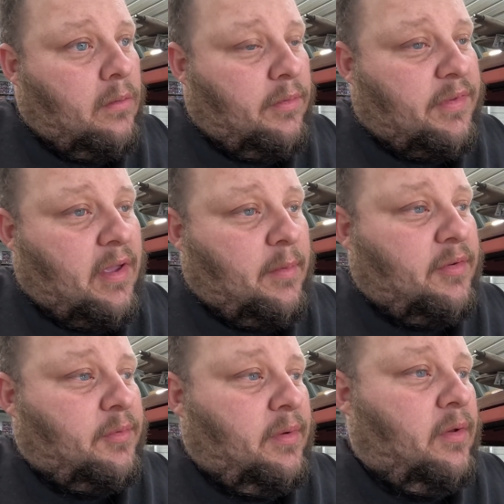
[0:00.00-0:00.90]
we'll see how
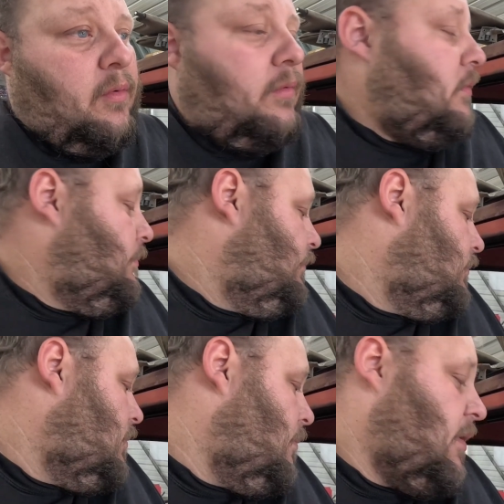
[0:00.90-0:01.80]
much we use.
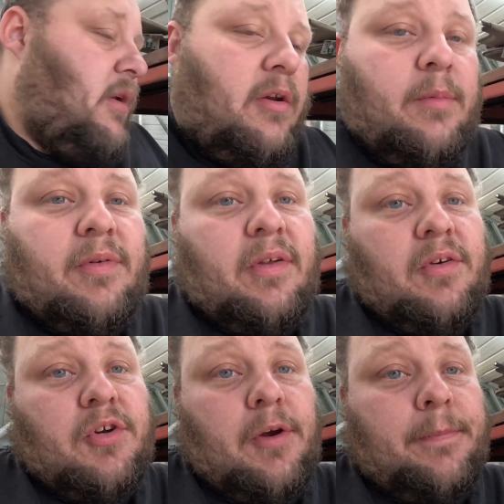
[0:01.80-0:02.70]
I'm not
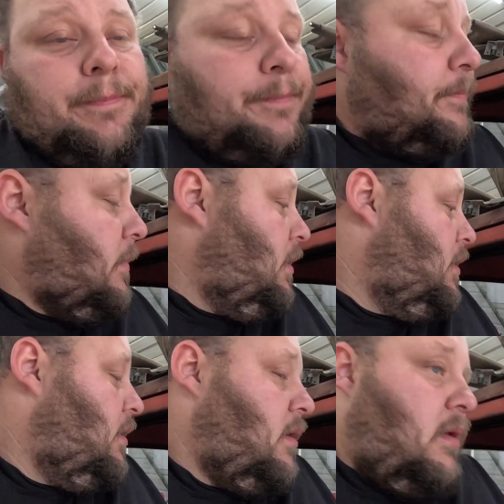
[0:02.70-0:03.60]
100% sure.
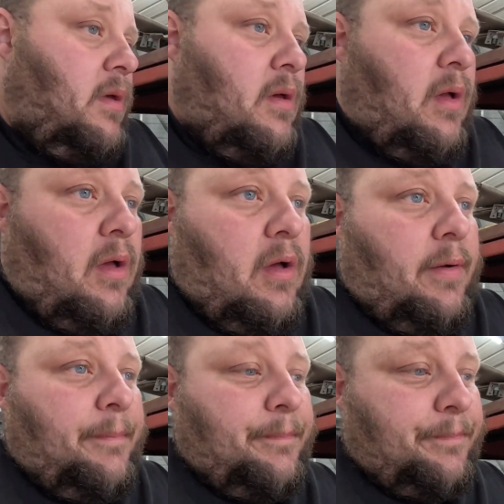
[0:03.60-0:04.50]

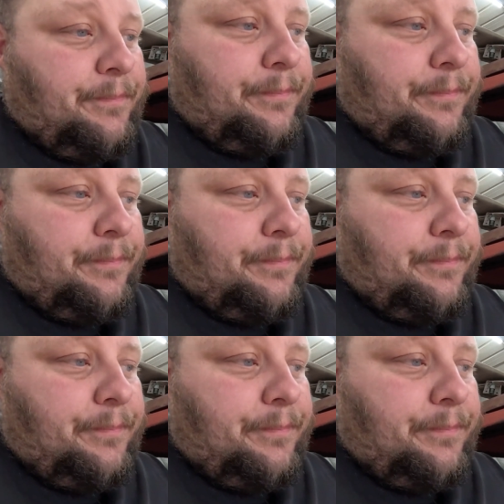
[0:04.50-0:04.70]
So